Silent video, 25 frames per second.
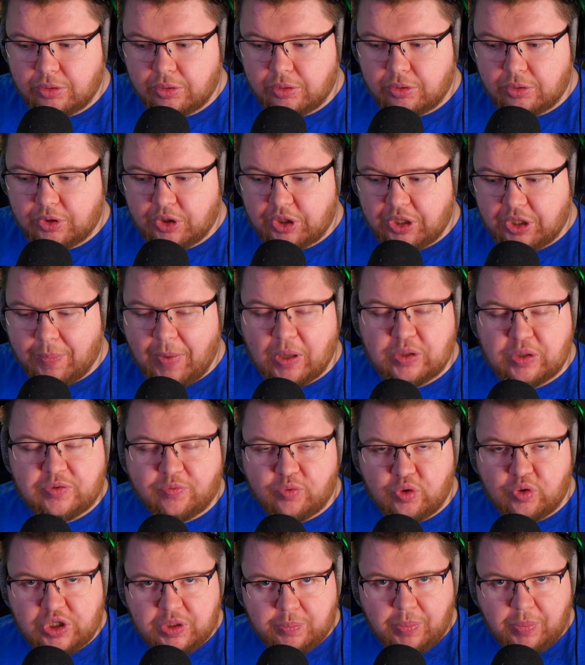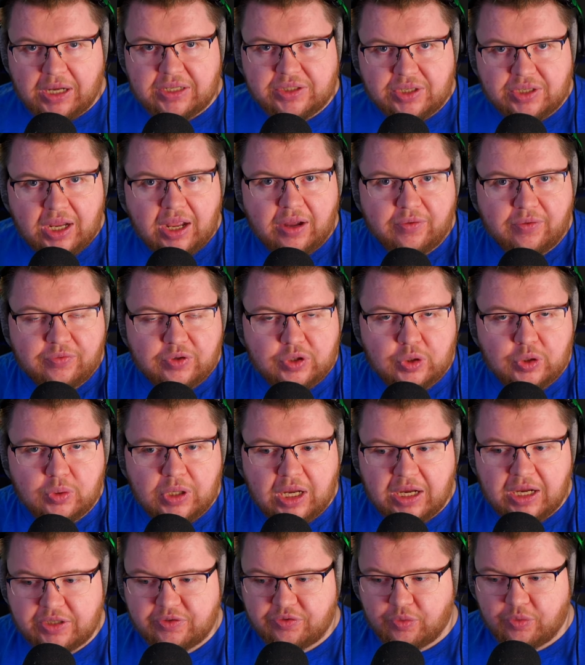the amount of respect I have for you
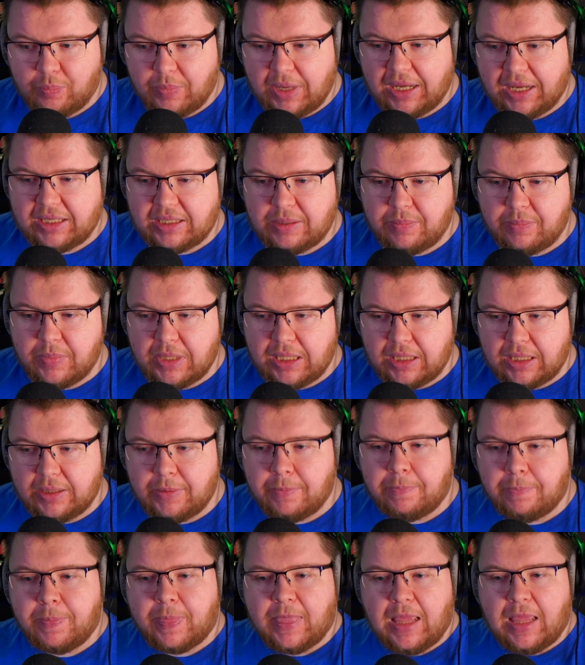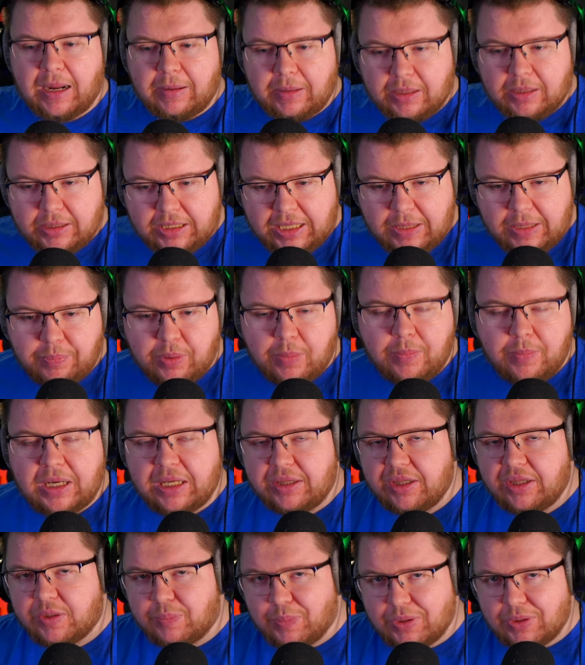guys for making me and keeping me
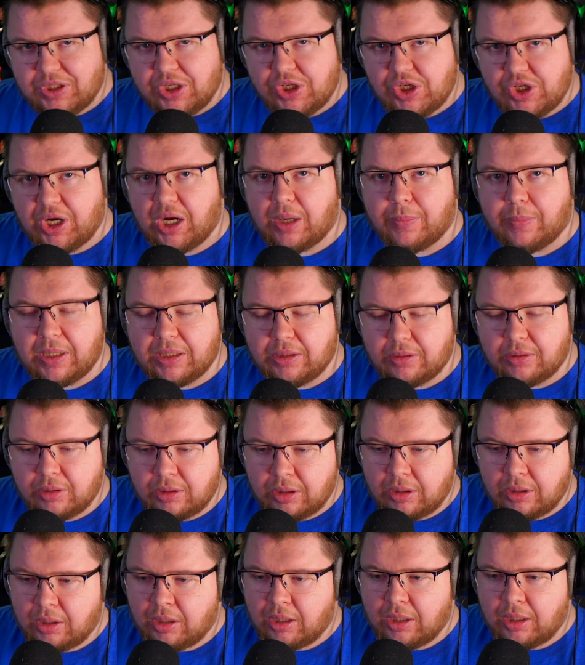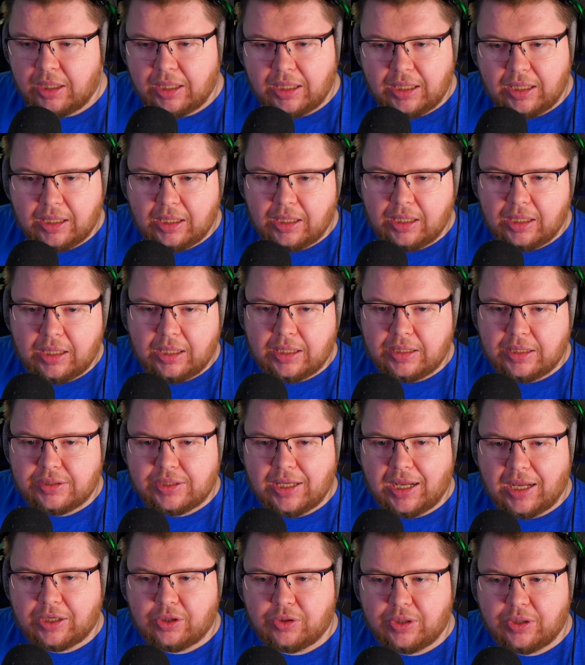in this position I'm in, is
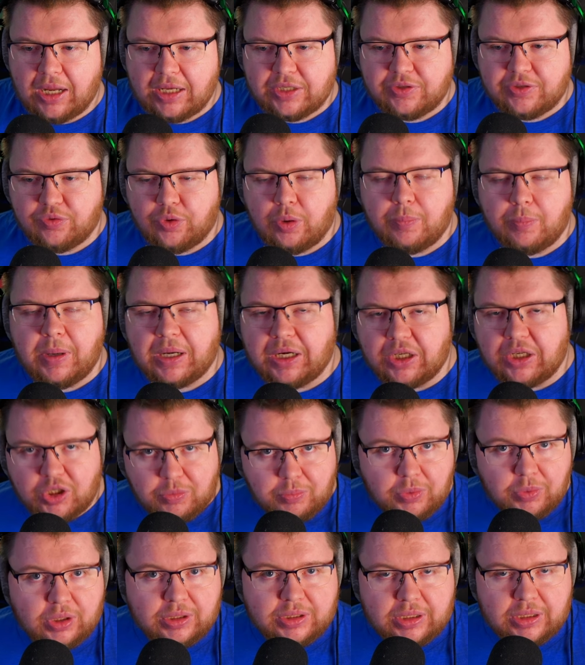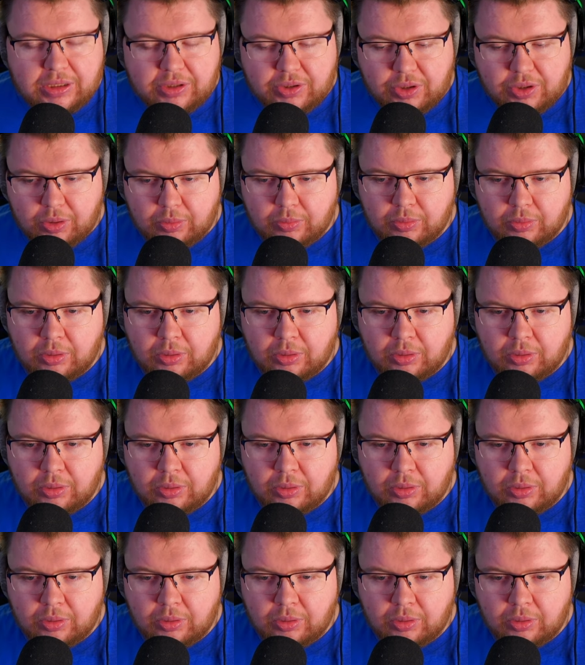I couldn't ask for a better community. So